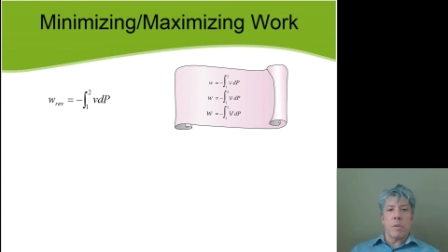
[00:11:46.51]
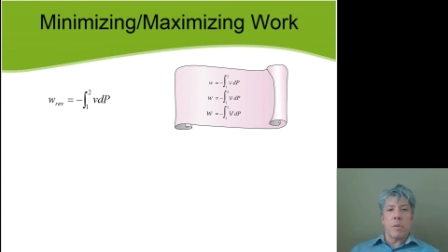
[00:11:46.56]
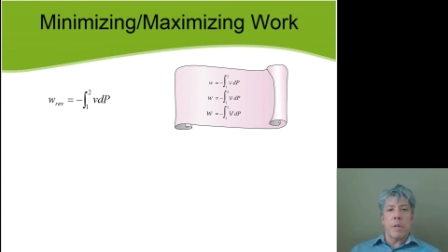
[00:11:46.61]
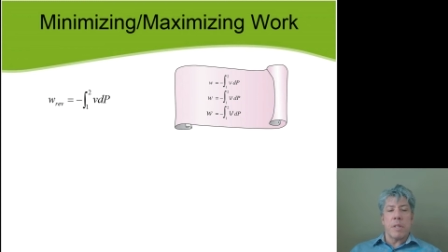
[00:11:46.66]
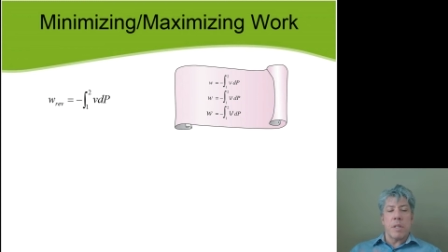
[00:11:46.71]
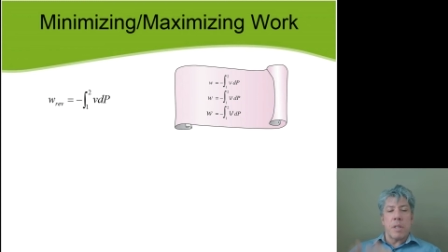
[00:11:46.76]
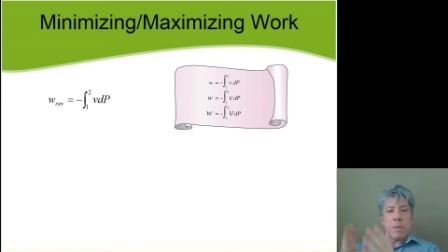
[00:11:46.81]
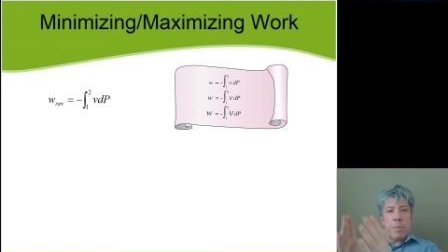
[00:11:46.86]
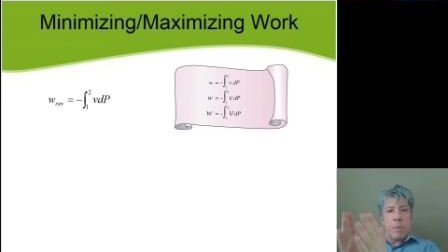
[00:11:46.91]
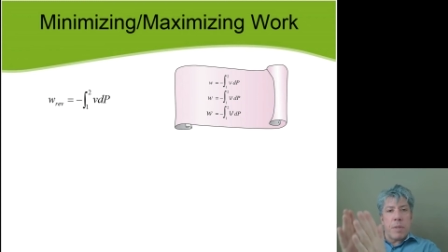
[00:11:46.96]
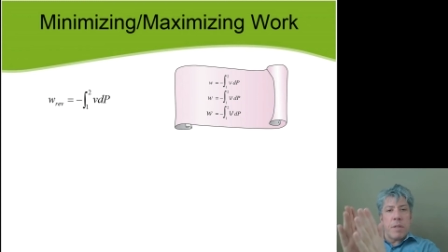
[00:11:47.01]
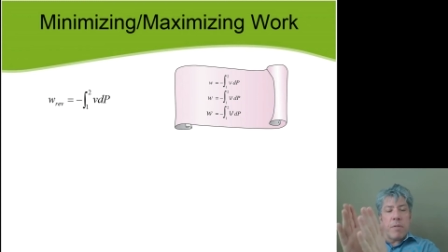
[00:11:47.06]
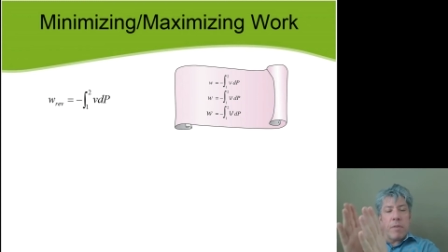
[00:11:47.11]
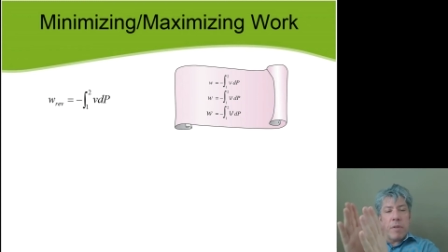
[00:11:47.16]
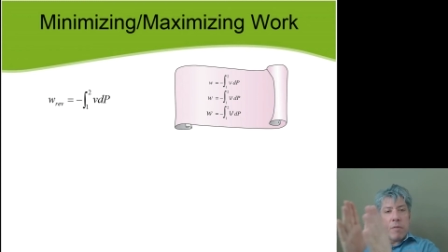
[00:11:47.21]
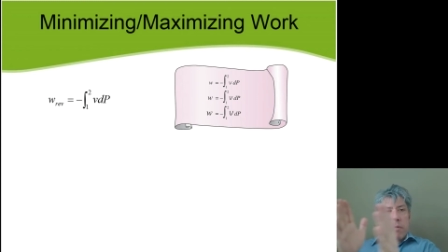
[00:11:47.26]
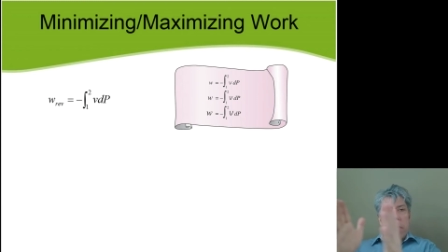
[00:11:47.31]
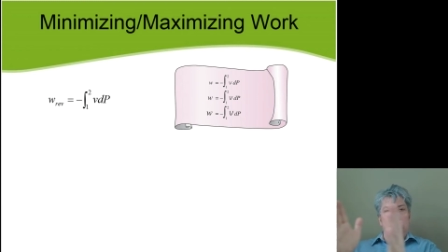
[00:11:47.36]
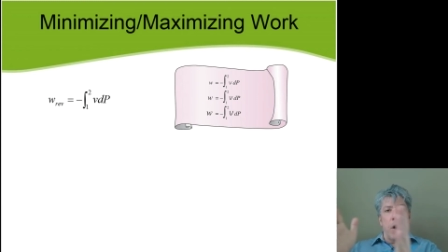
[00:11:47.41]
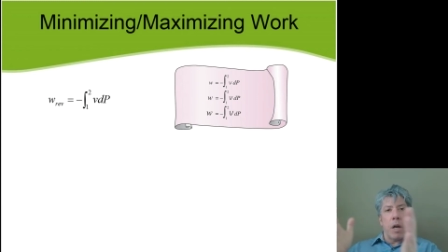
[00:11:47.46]
So as the
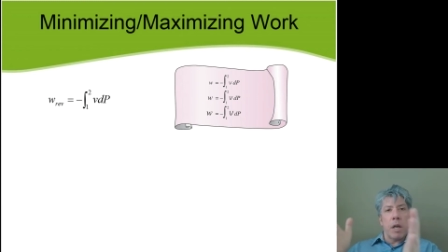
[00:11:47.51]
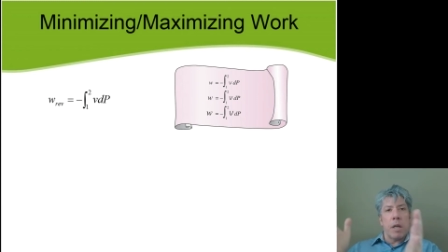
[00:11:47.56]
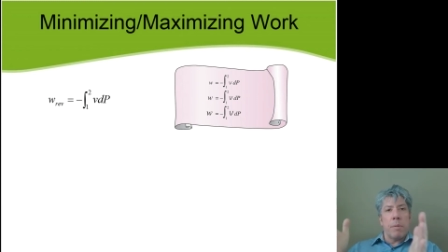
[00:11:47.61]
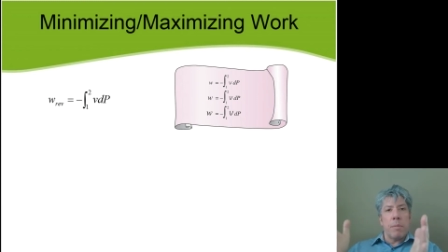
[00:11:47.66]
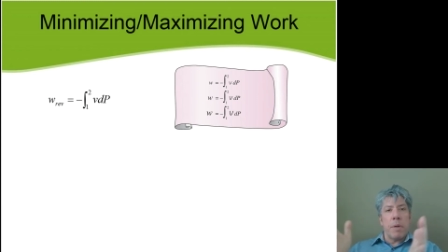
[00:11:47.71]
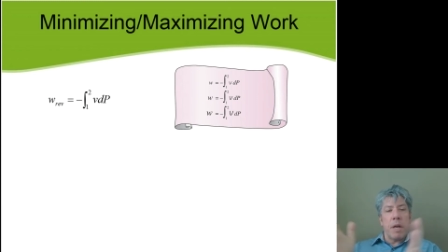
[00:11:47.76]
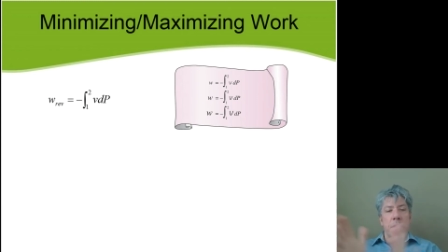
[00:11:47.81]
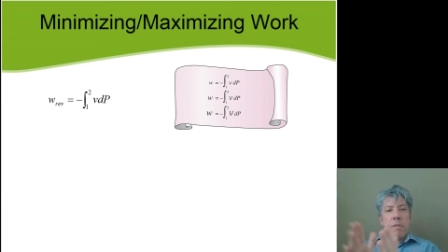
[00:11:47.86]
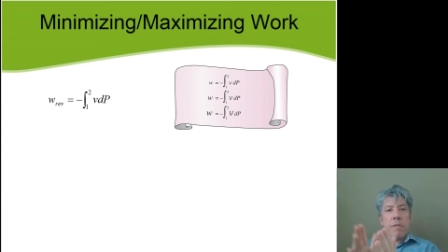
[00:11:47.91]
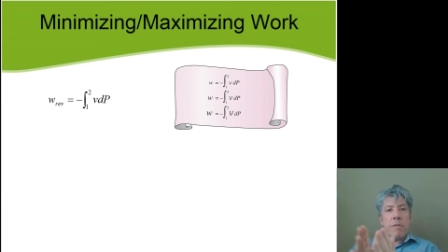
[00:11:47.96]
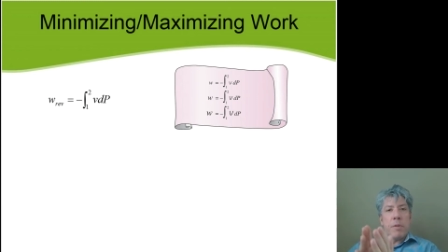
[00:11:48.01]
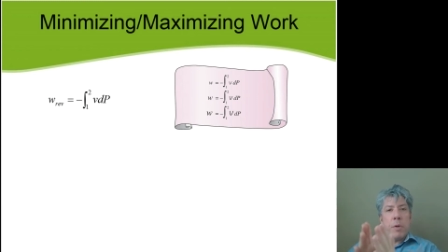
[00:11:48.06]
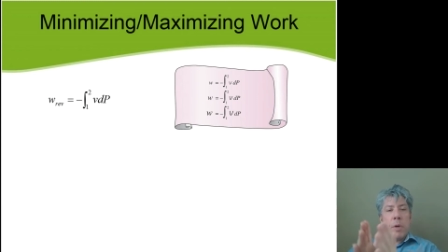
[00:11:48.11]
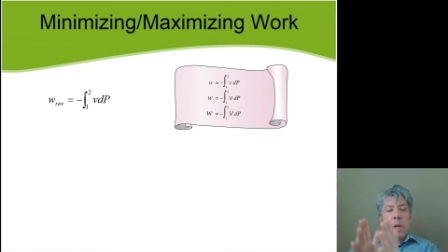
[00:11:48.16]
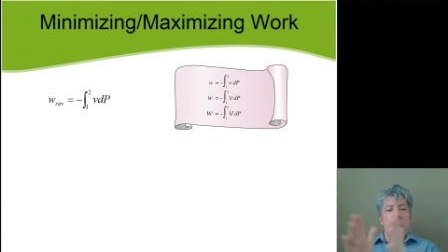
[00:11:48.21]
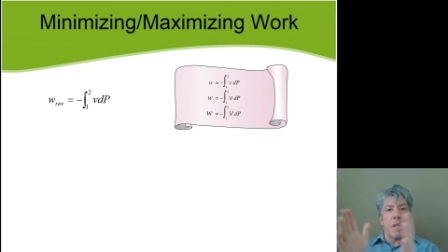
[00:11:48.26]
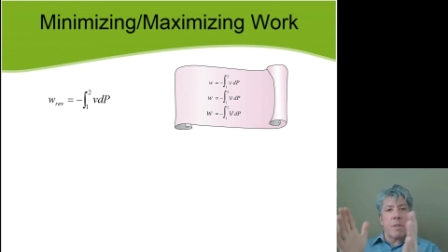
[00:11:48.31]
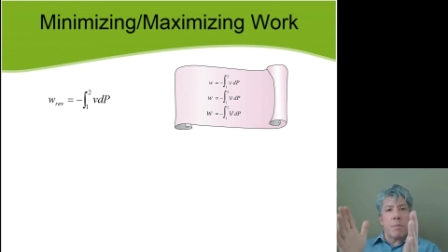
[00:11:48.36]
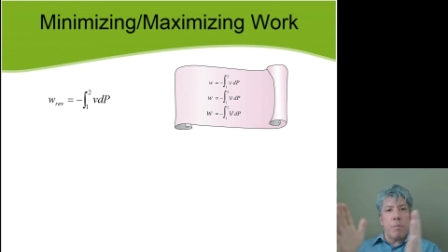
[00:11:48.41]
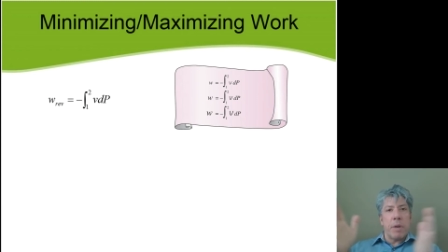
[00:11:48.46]
specific volume of a
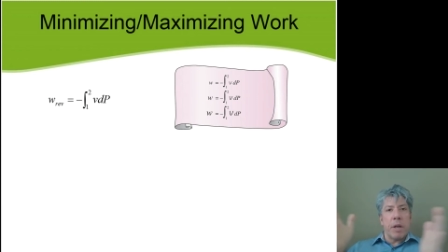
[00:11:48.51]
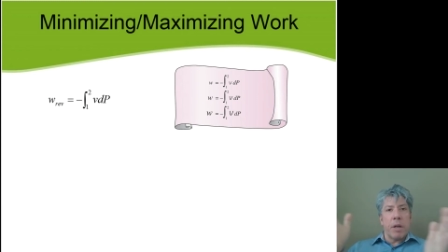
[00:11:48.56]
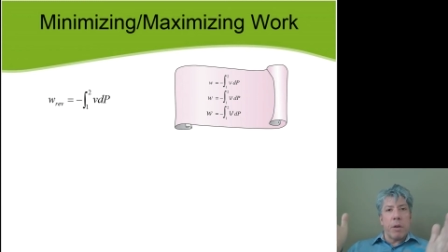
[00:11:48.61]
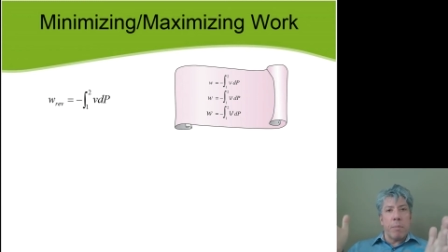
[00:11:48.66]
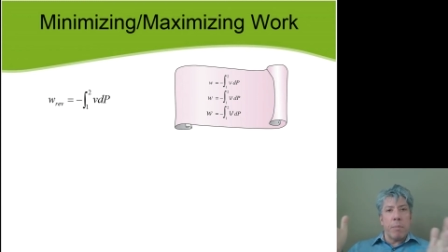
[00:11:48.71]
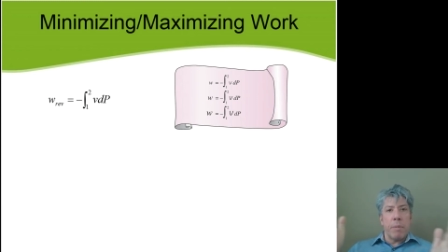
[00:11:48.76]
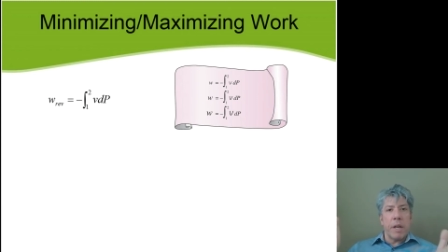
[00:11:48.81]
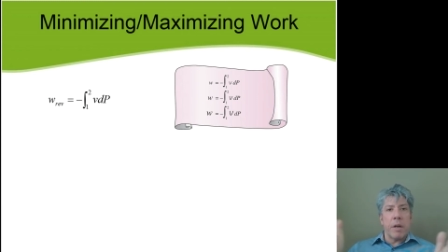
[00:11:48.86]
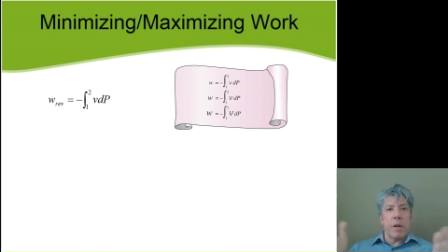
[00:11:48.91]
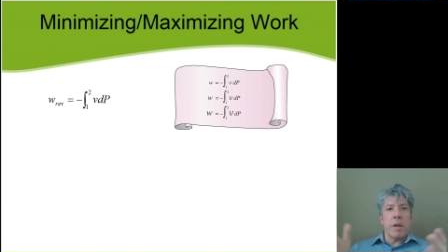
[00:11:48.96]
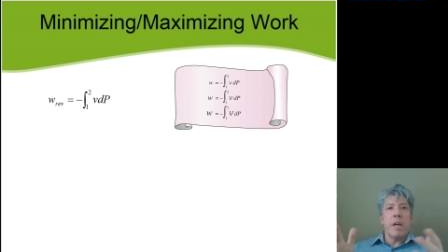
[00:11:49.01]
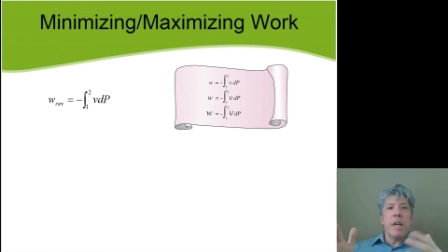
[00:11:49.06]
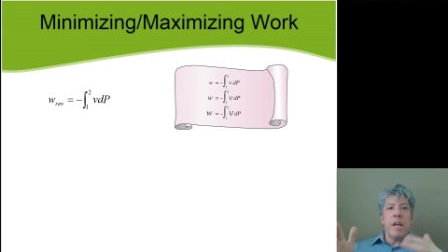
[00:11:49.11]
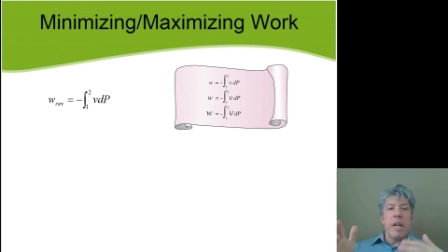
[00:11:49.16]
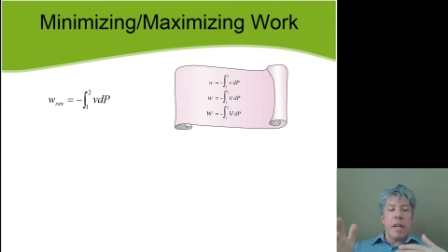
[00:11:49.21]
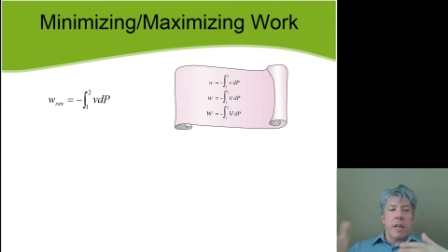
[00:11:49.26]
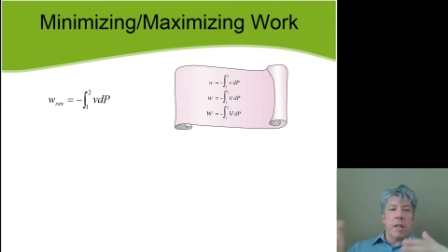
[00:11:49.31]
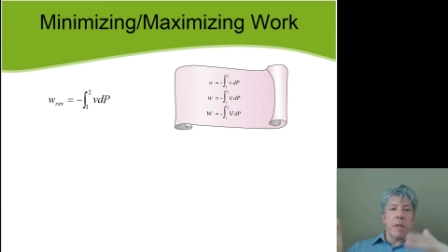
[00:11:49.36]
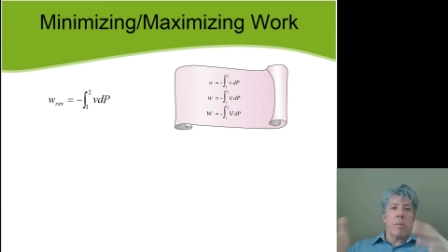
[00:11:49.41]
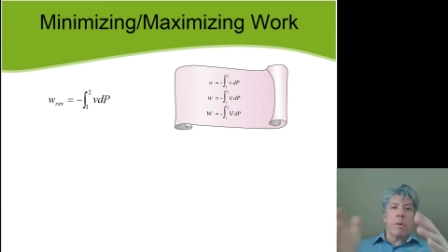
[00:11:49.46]
fluid gets bigger and bigger,
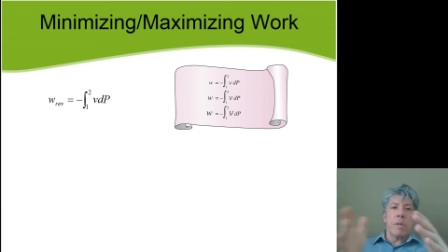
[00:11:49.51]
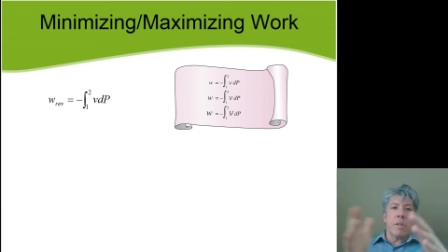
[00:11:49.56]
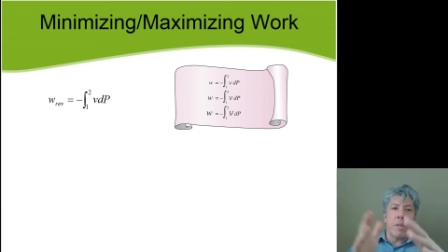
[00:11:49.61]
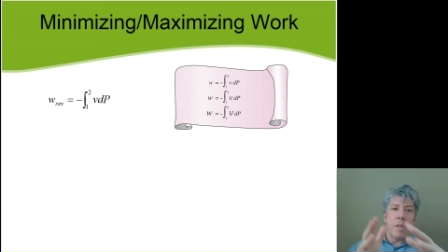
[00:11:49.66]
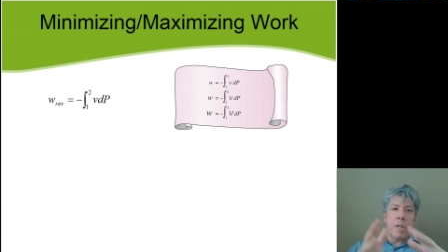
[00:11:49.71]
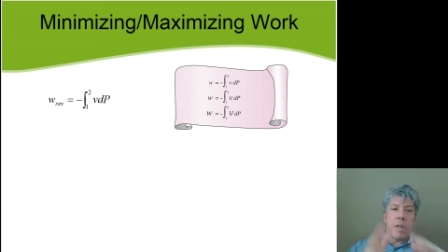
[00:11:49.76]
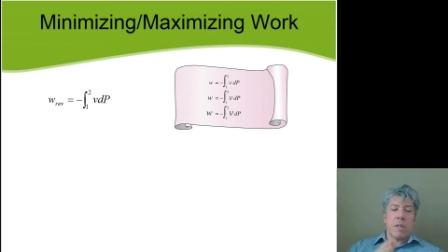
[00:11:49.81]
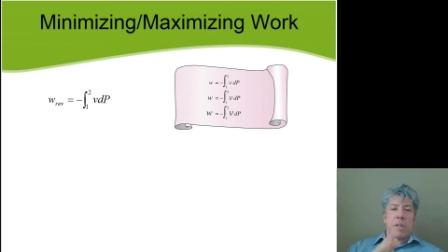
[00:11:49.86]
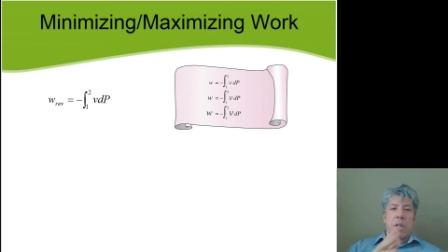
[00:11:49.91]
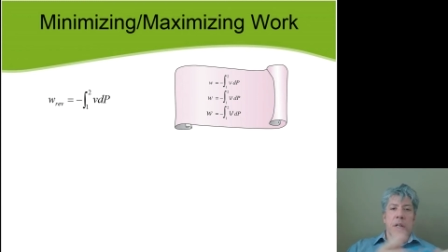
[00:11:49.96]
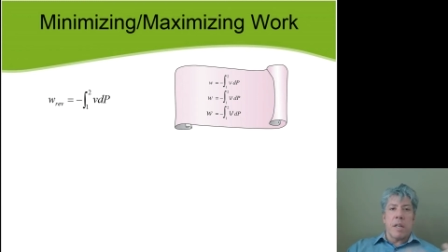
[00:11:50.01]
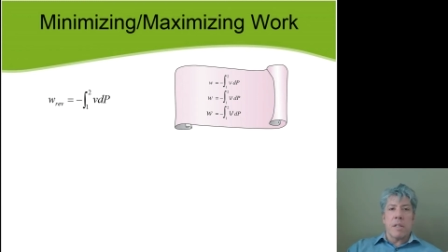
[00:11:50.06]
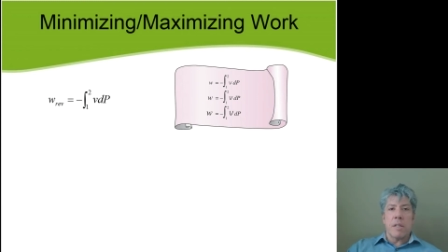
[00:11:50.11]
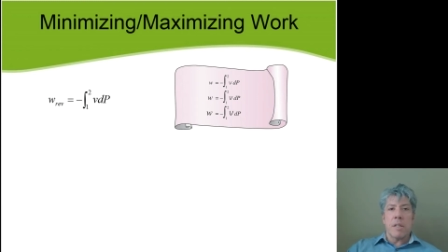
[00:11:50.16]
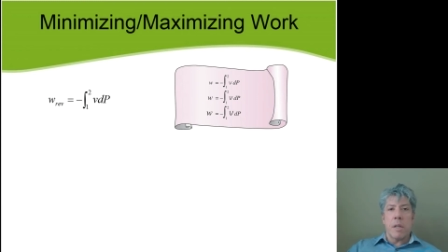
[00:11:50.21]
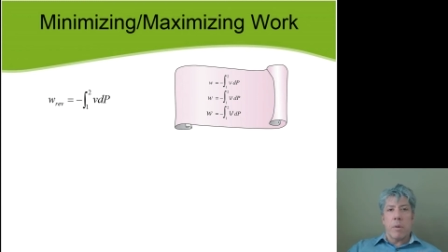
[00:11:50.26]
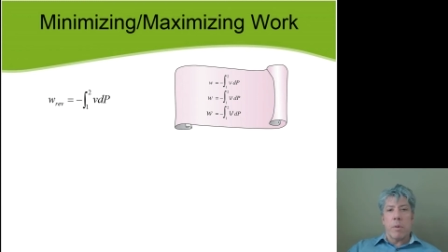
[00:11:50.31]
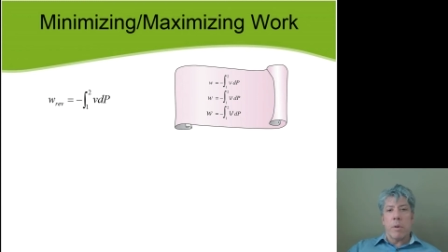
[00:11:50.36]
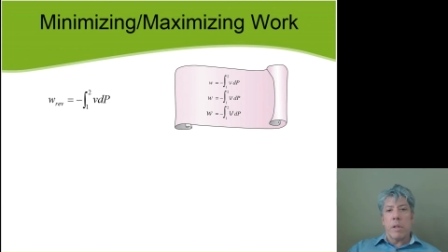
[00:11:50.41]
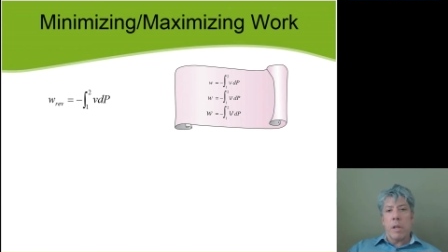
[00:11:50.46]
in other words, the density
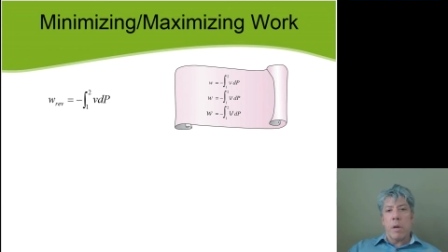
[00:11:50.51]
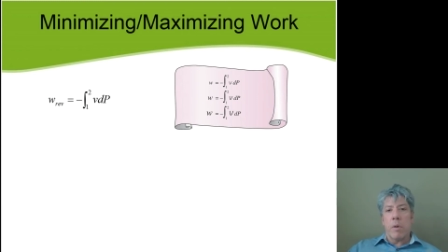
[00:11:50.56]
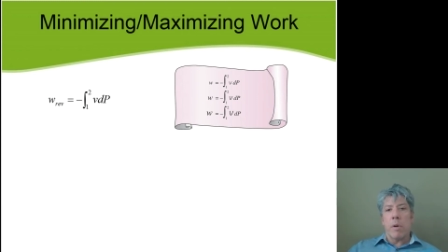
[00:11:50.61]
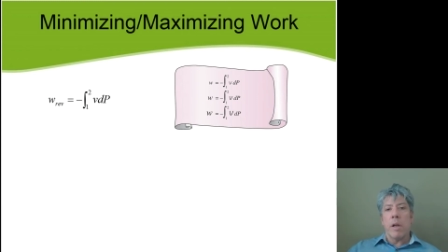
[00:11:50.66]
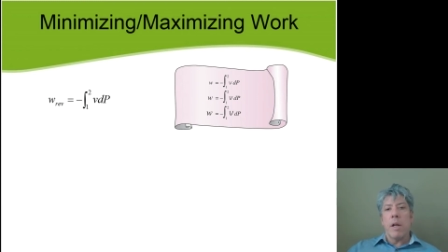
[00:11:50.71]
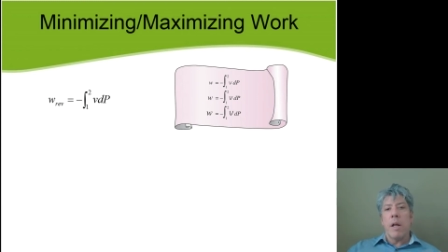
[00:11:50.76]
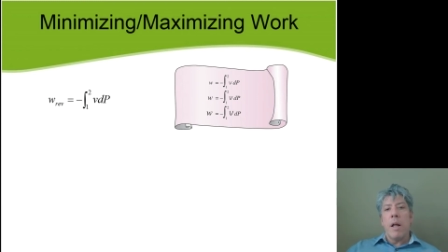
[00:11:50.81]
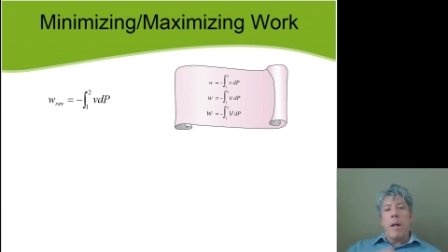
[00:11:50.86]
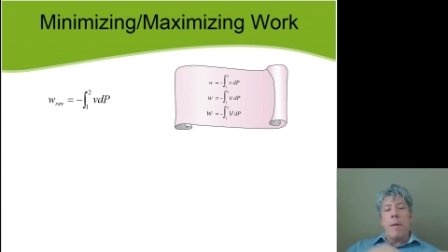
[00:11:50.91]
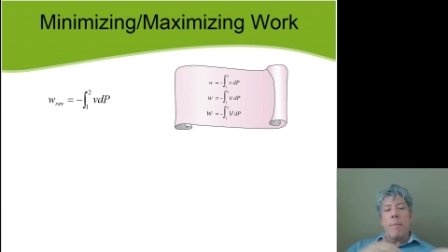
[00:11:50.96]
gets lower and lower,